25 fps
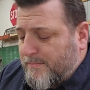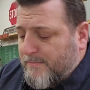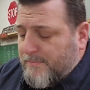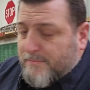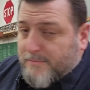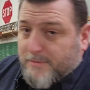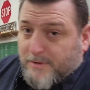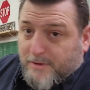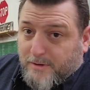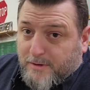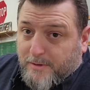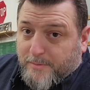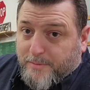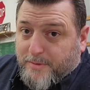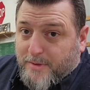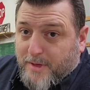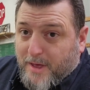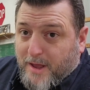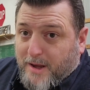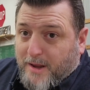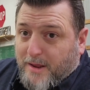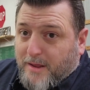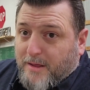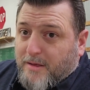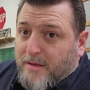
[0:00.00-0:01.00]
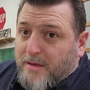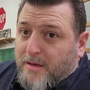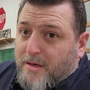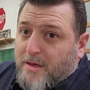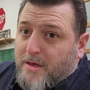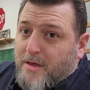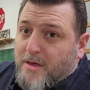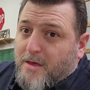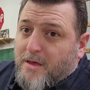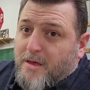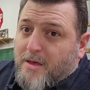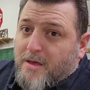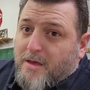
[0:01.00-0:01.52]
it's a little upsetting.
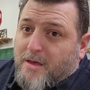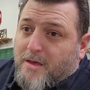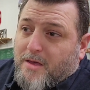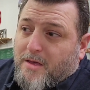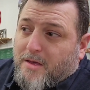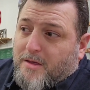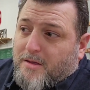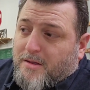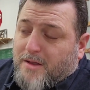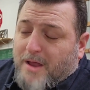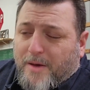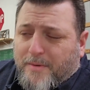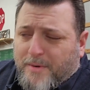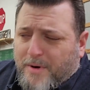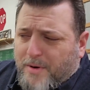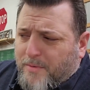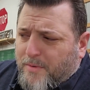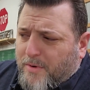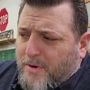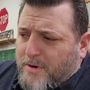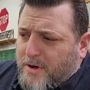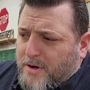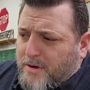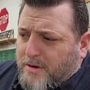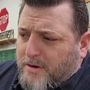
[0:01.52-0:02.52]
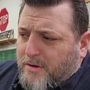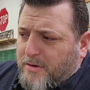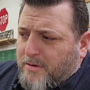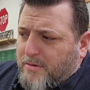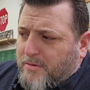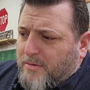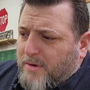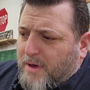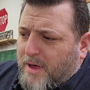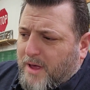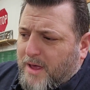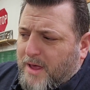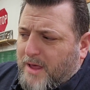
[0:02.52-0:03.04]
Not what I wanted to
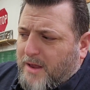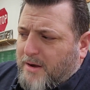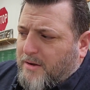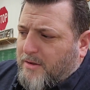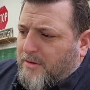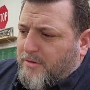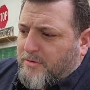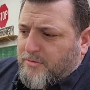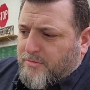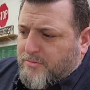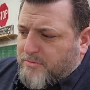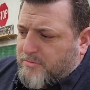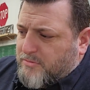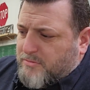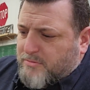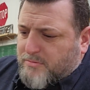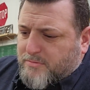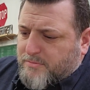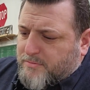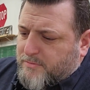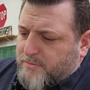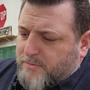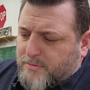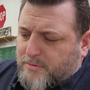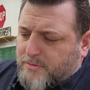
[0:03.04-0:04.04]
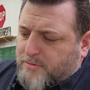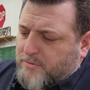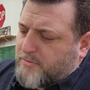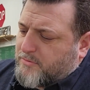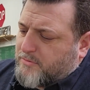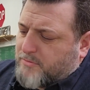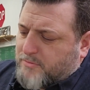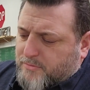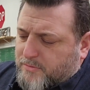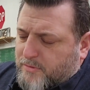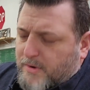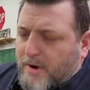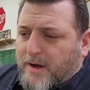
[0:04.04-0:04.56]
do. I had these
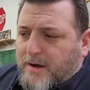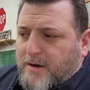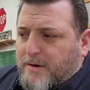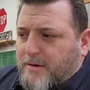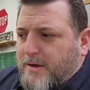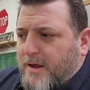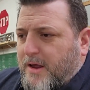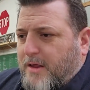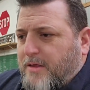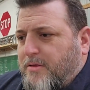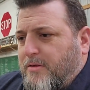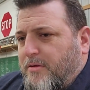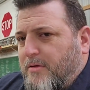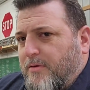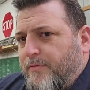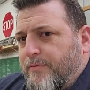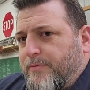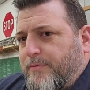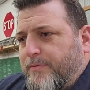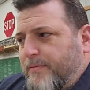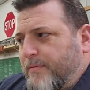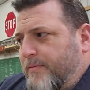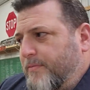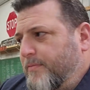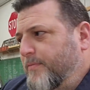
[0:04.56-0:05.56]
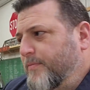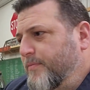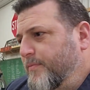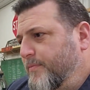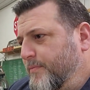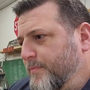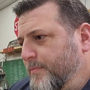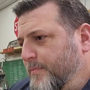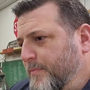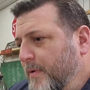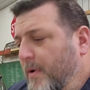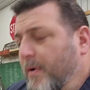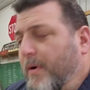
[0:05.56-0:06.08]
grand intentions of,
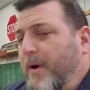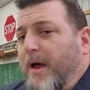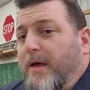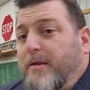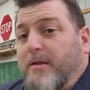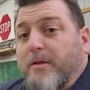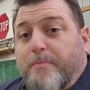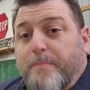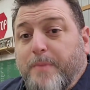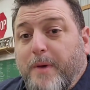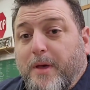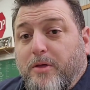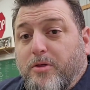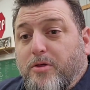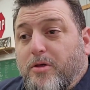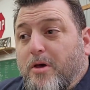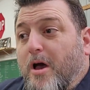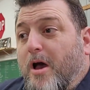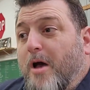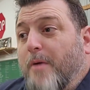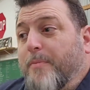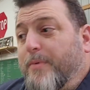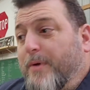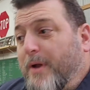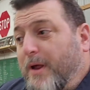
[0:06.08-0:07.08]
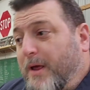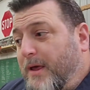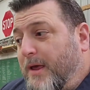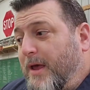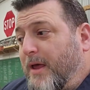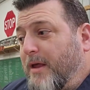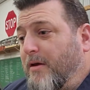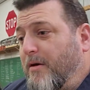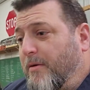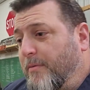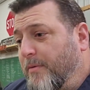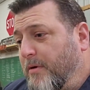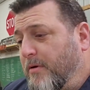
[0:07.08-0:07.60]
I have this big shop. When I get
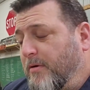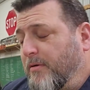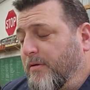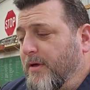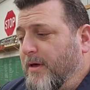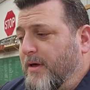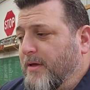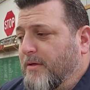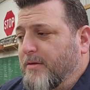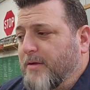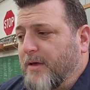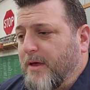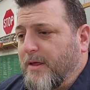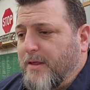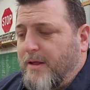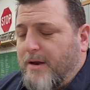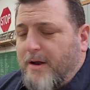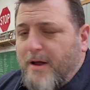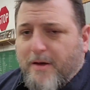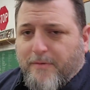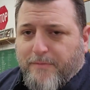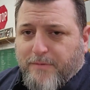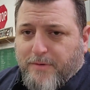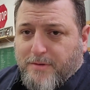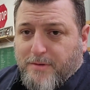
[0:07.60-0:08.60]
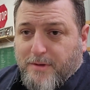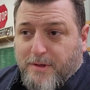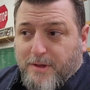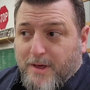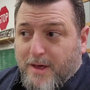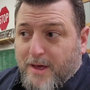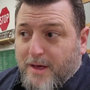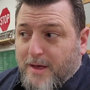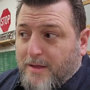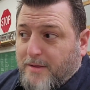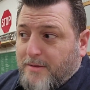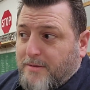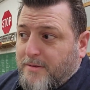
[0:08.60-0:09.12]
here, I'm going to do this. And then obviously,
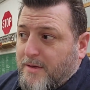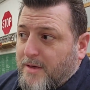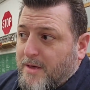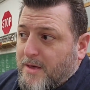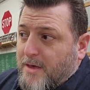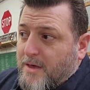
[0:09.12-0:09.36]
guys,